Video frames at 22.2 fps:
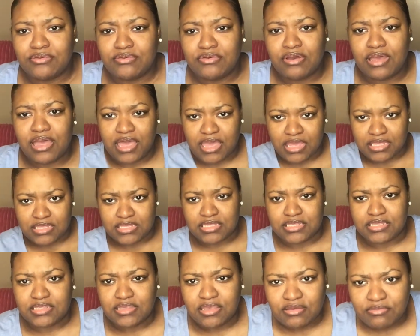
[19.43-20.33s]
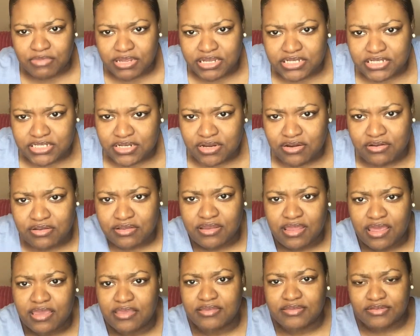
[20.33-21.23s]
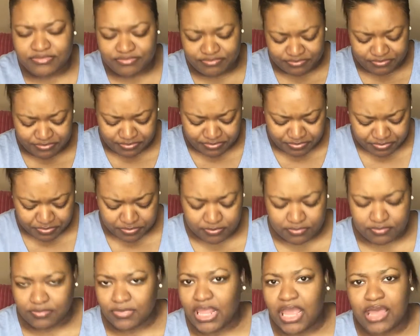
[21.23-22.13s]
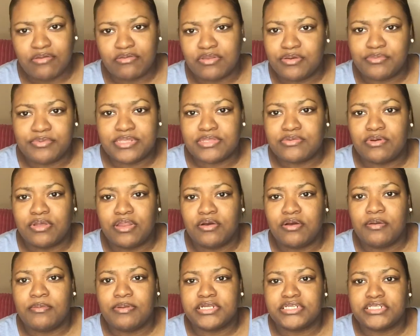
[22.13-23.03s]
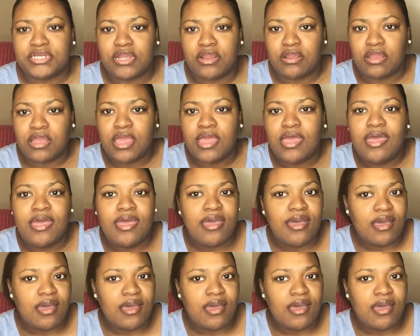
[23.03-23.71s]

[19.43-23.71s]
You guys, excuse my shirt, like, I don't know what's going on with my shirt.